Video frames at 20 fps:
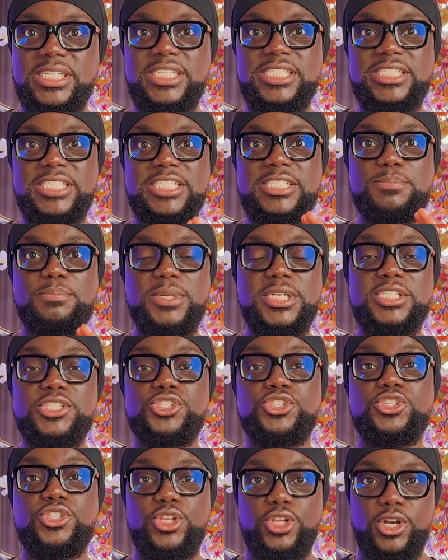Is the speech
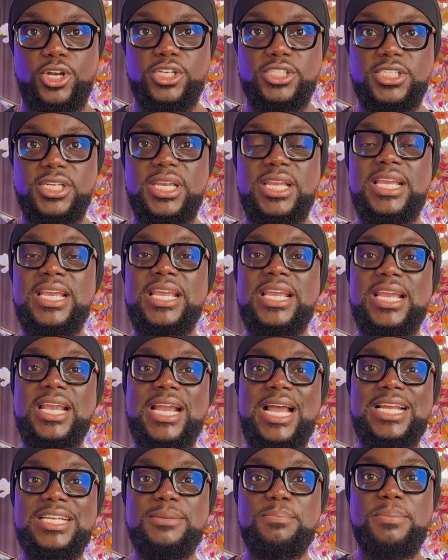slurred?
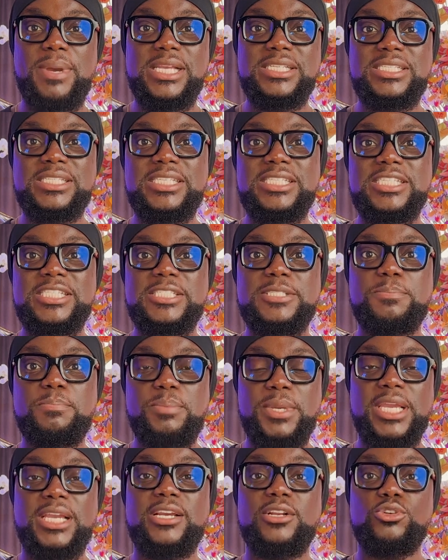Can the person
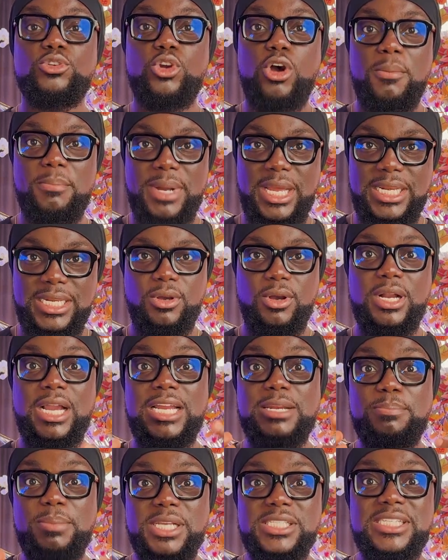speak normally? Or can
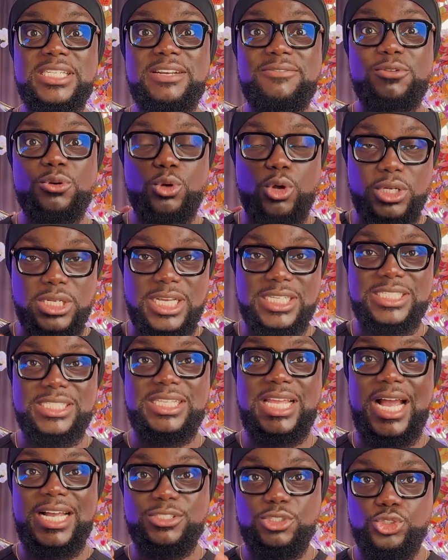the person even
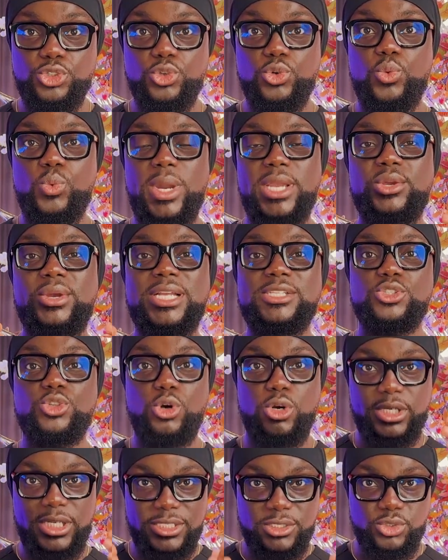understand you when you are
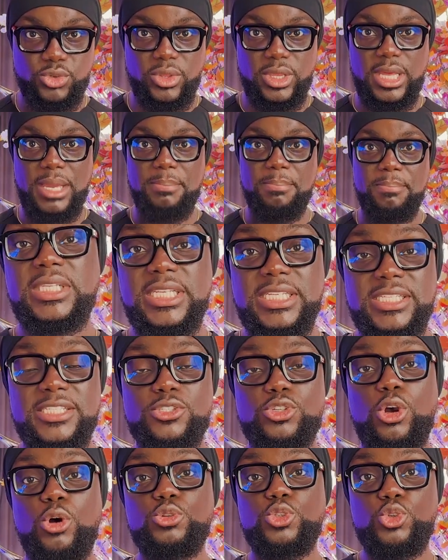talking to them? This is
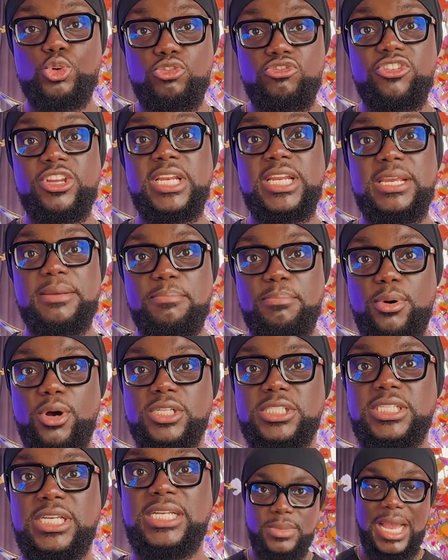also really
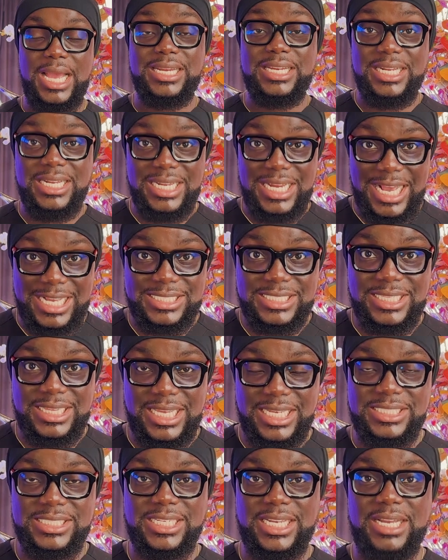important. And the last
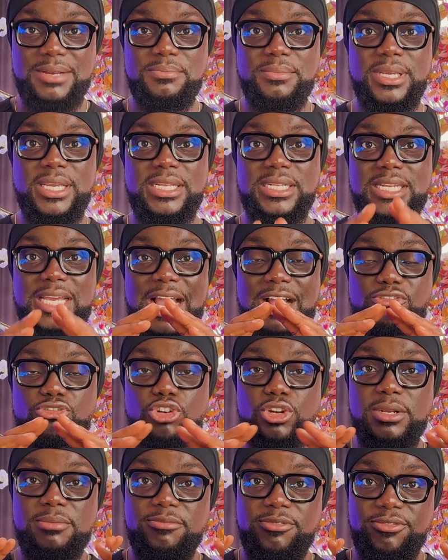letter in the
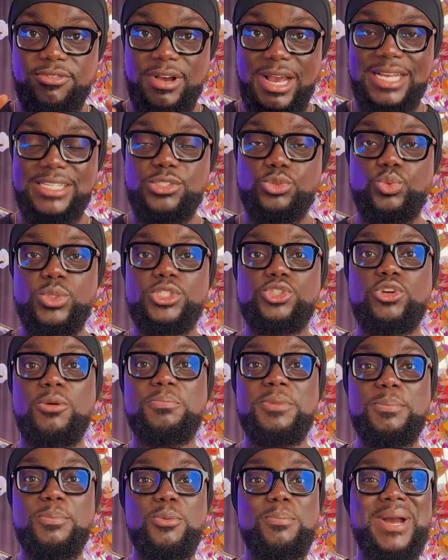acronym FAST, which some
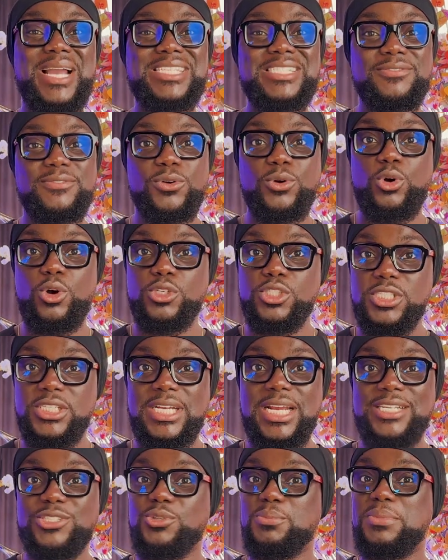people might even
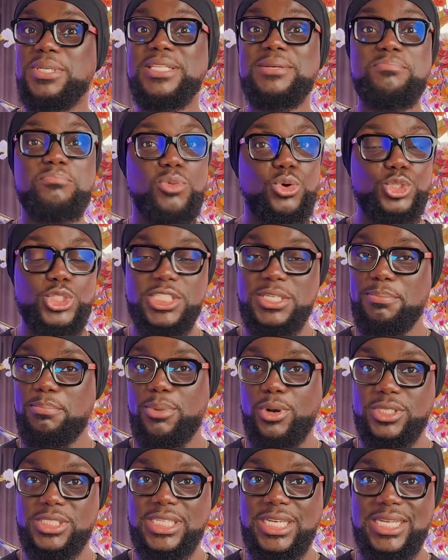consider to be the most
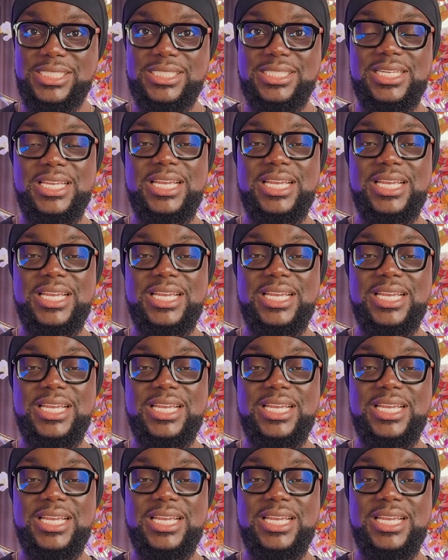important,